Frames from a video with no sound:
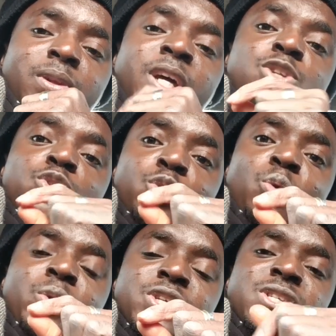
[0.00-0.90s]
that
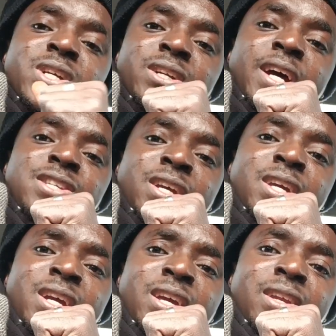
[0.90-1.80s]
you will still rise
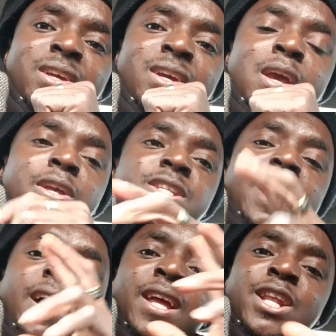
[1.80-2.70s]
again.
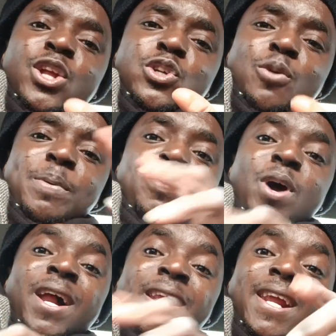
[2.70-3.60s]
There are a lot of
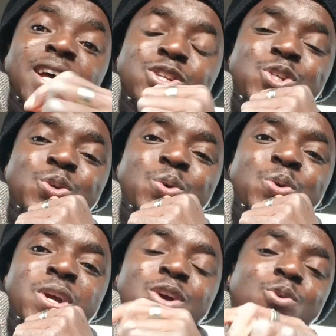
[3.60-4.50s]
people around
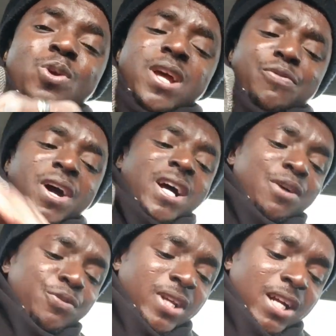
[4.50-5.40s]
you who never
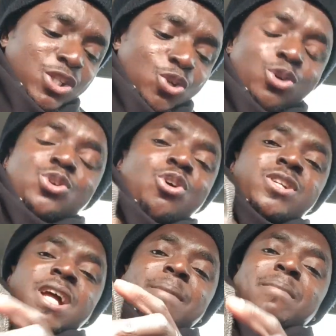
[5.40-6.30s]
have that thought
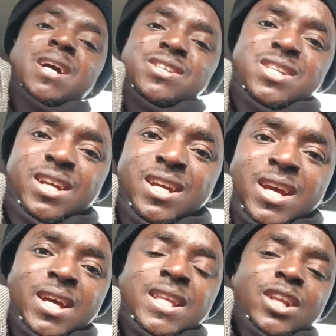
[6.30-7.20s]
or that mindset
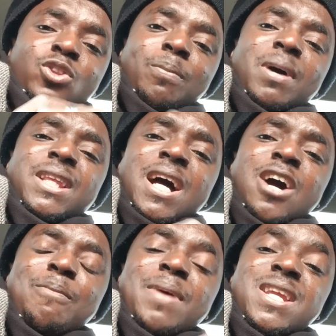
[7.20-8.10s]
that no matter
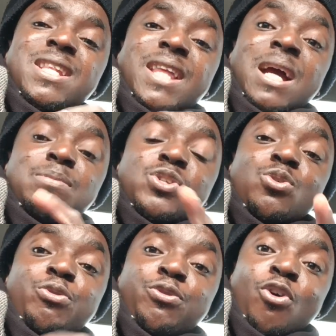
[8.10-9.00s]
how many
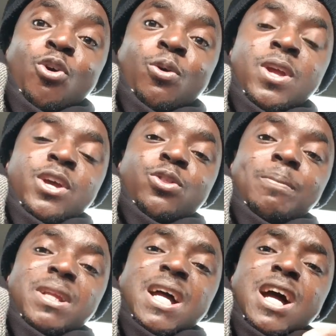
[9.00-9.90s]
times you fall,
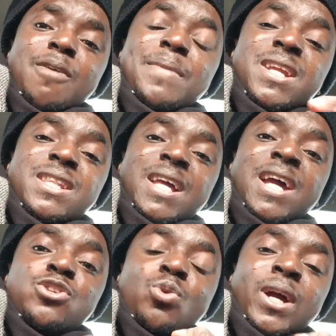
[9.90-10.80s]
no matter how many
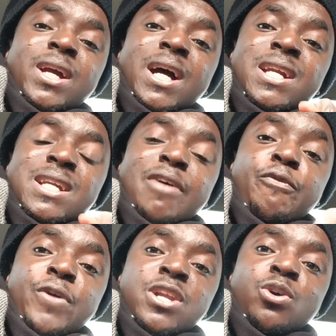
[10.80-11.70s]
times you encounter
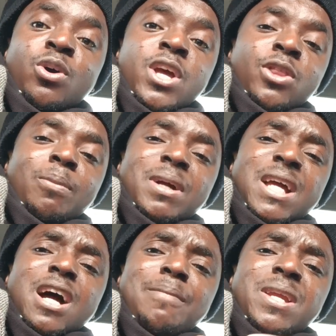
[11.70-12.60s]
failure, no
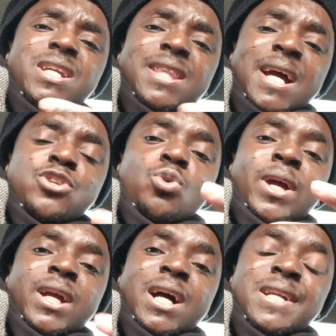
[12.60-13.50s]
matter how many times you
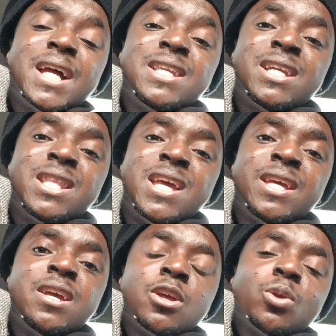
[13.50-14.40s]
encounter
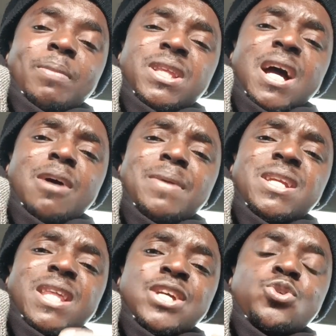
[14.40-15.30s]
delay, no matter how
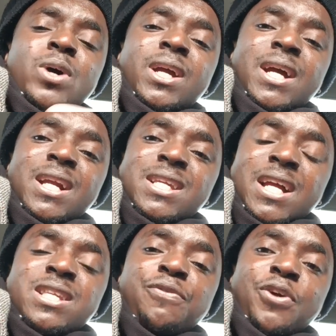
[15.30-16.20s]
many times you
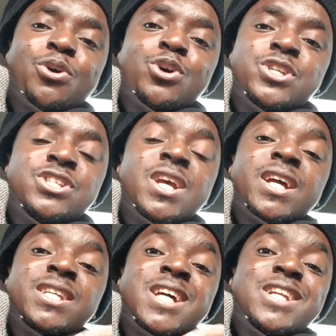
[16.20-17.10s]
encounter difficulties,
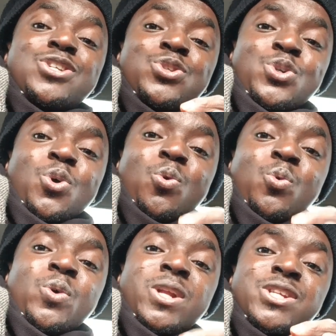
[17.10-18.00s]
that you
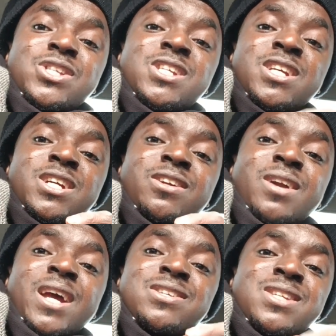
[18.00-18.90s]
will still
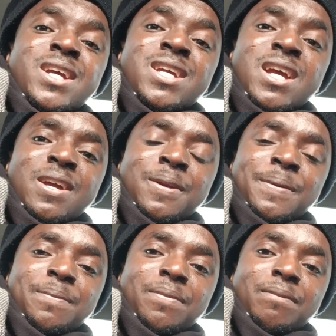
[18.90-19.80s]
rise again.
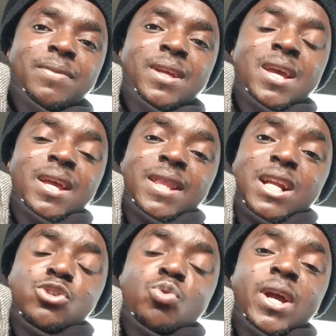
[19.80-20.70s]

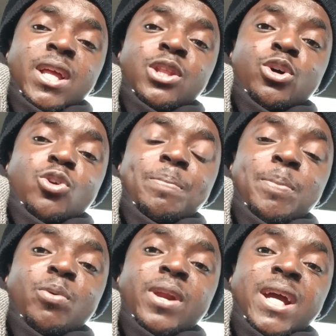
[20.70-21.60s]
That is why a lot of
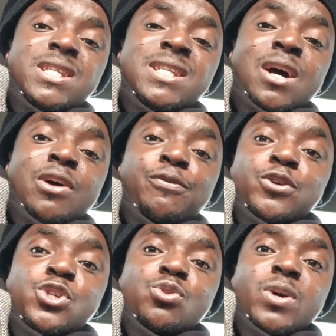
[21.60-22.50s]
people right now are
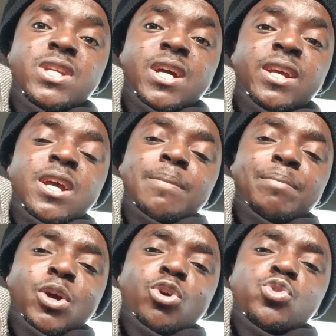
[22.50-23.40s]
frustrated
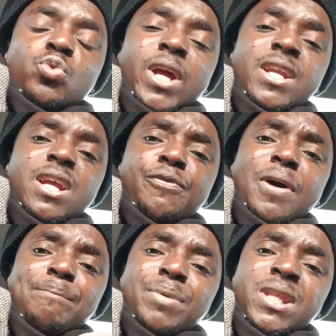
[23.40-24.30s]
because they
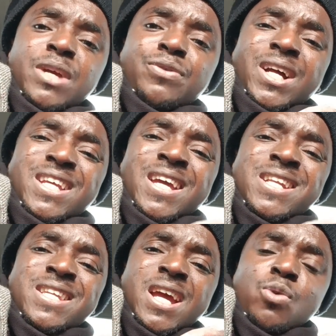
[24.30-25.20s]
never believe that a
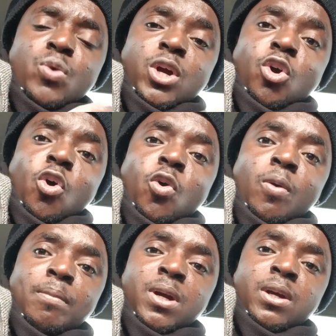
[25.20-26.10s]
day will
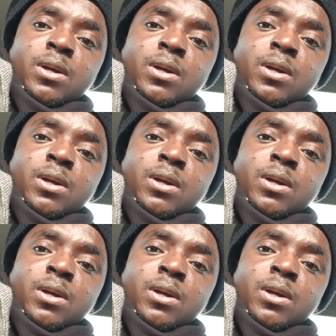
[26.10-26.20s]
come